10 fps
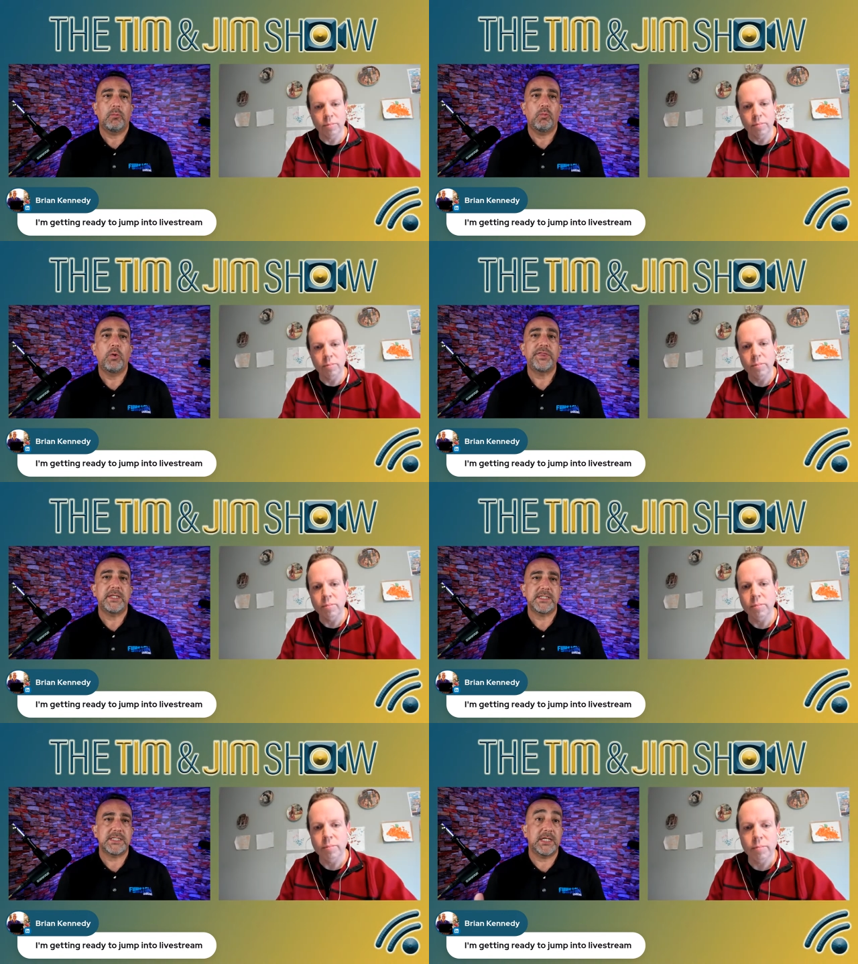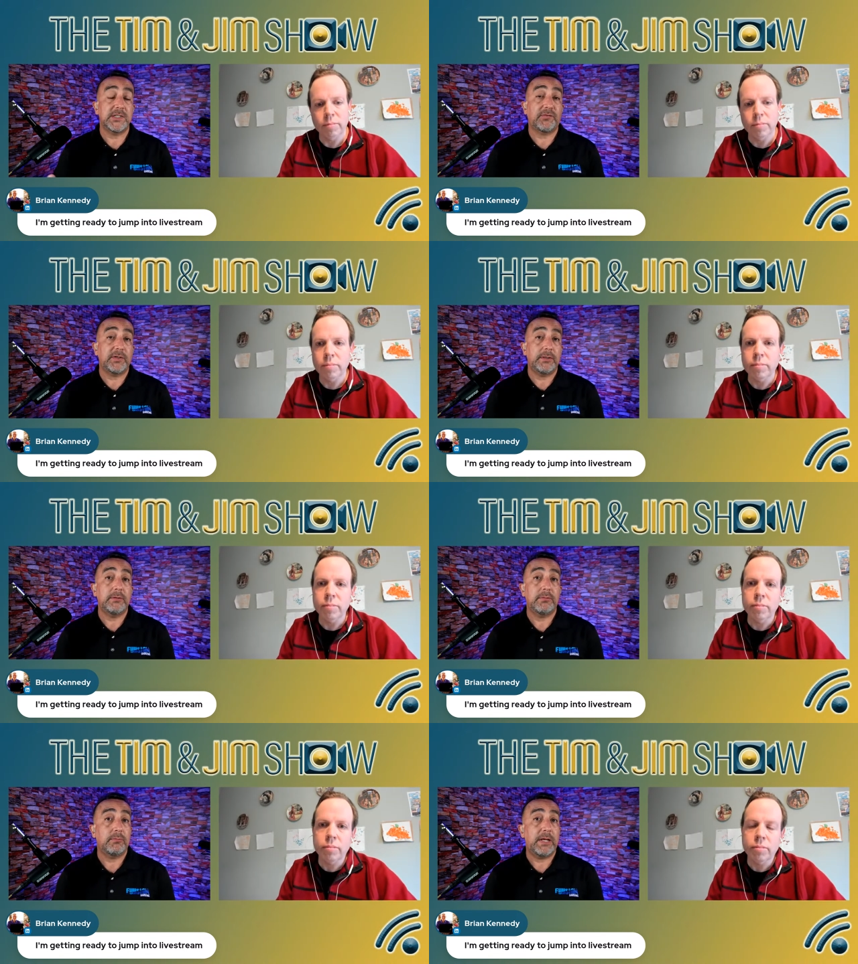Speaker 1: what this does for
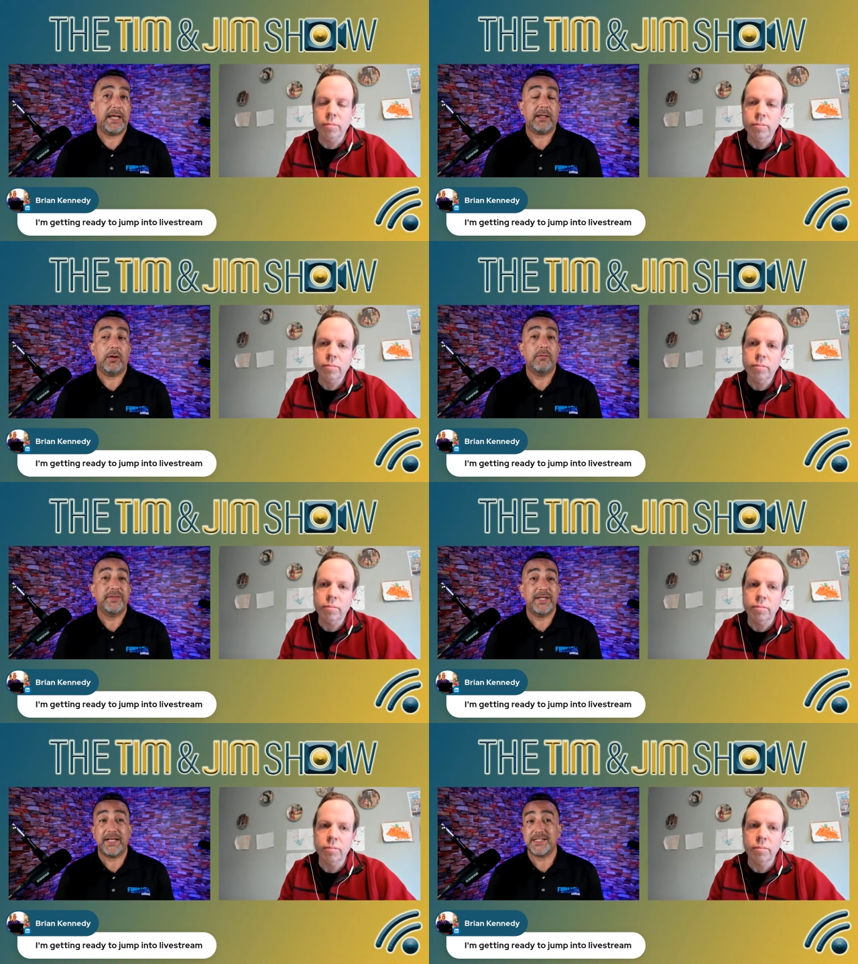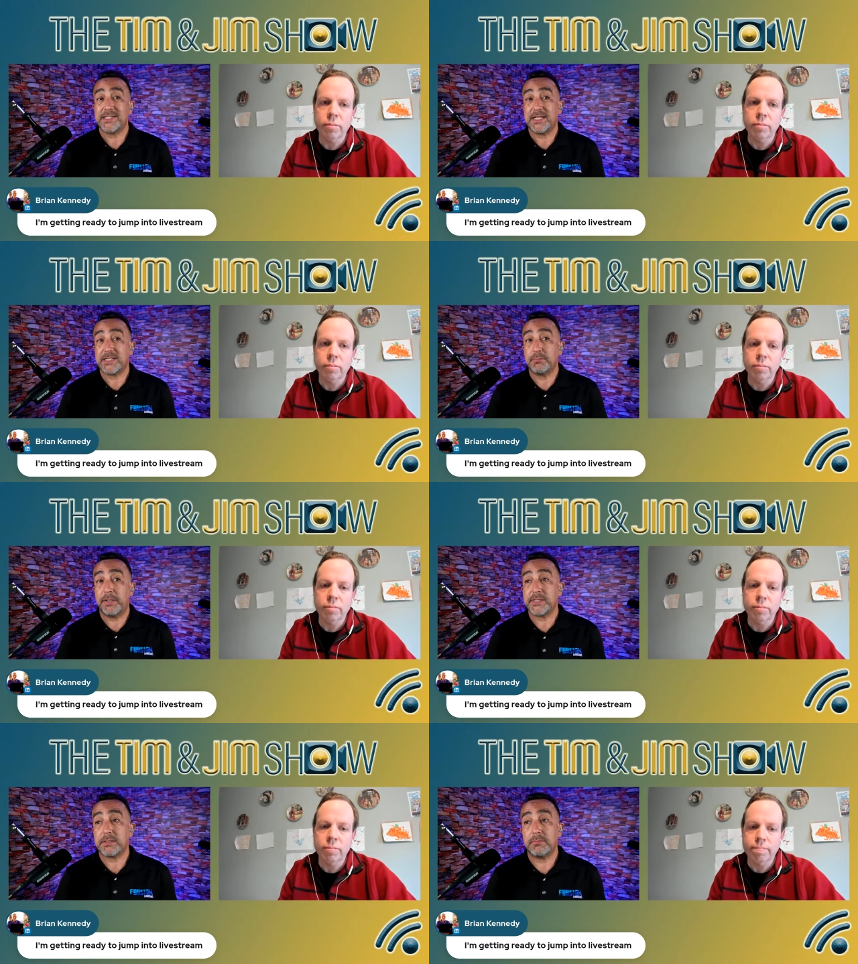you, heck, over the next six
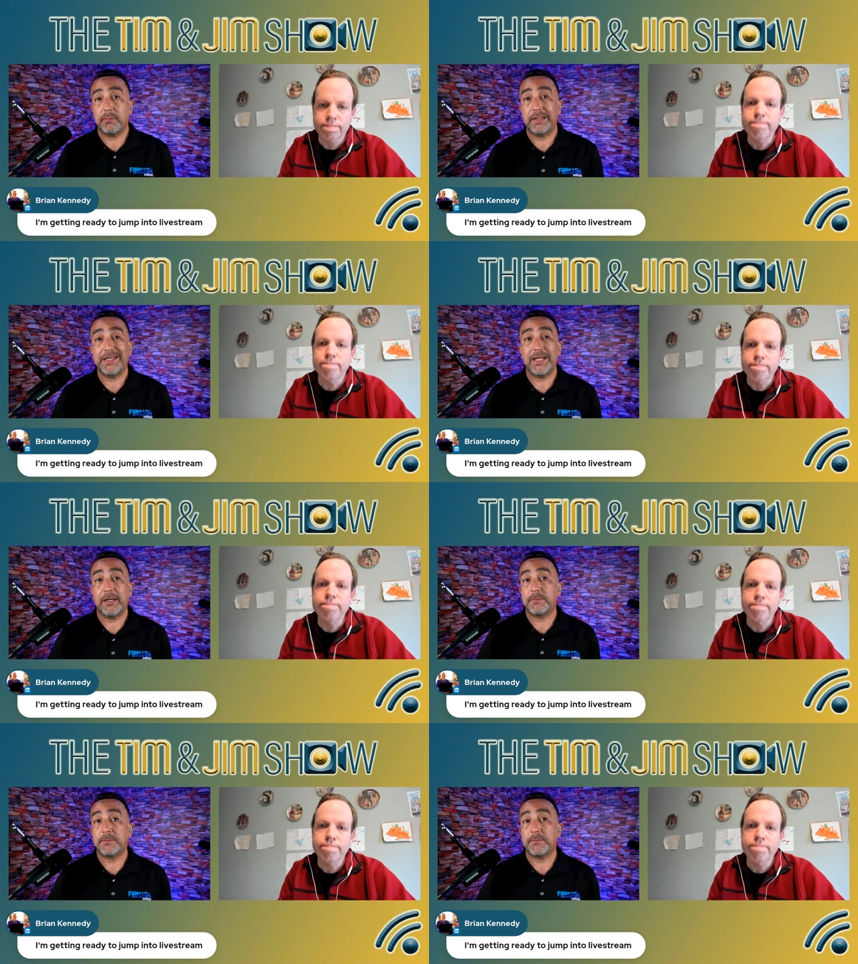months leading up